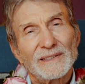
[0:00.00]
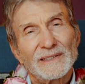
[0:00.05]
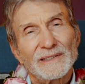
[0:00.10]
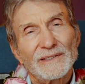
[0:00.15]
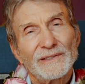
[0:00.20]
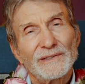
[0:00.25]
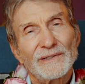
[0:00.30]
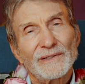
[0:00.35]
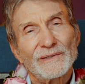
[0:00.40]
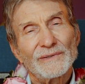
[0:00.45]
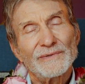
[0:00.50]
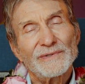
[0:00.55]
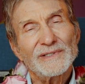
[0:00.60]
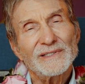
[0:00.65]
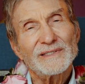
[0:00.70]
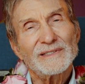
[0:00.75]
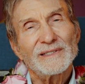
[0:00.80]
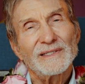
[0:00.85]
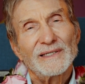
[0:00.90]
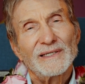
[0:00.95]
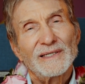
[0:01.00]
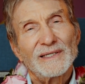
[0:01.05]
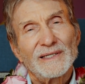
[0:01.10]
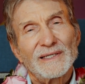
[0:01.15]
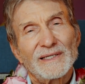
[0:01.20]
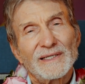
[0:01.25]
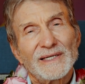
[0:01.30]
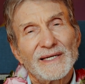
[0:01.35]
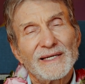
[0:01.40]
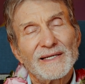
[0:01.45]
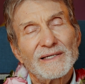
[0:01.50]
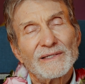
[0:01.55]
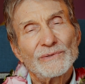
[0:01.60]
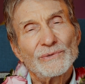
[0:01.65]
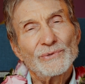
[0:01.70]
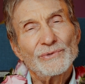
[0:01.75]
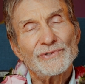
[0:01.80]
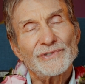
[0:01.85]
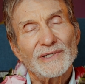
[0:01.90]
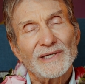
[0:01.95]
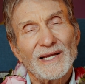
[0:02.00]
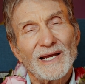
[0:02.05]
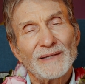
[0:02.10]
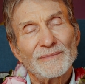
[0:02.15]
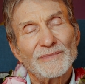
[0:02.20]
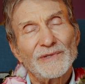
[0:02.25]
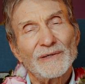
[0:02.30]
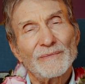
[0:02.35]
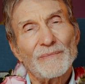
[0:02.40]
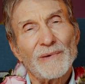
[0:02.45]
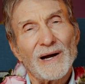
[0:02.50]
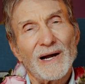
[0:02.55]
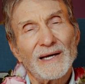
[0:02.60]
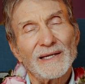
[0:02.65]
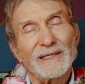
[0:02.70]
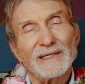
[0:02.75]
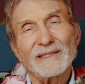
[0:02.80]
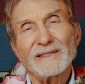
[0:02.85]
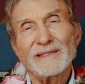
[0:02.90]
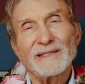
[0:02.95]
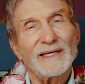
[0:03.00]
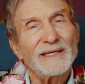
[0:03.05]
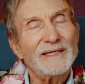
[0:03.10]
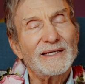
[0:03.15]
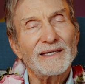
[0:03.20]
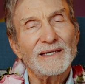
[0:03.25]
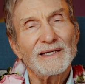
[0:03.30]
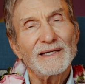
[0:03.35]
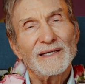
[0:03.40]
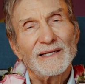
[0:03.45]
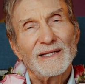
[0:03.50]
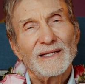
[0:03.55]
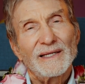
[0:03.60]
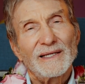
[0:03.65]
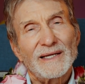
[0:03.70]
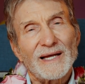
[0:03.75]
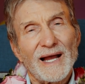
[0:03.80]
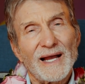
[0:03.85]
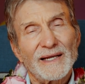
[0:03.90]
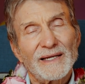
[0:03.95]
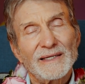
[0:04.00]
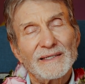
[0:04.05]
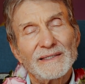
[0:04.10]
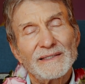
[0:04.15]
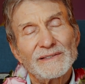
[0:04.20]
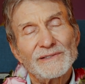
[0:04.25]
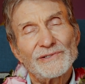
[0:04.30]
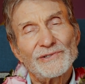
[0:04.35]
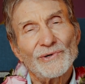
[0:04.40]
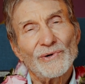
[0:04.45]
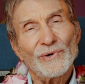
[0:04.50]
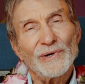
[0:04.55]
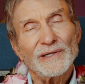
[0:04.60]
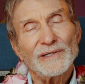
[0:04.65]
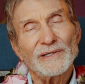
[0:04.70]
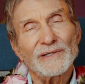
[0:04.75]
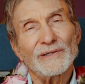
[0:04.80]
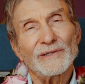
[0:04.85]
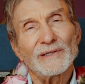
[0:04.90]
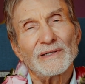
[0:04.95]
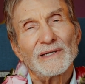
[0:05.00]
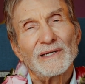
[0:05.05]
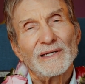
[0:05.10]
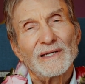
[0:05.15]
This illusion, I'm the body, thinking I can enjoy here.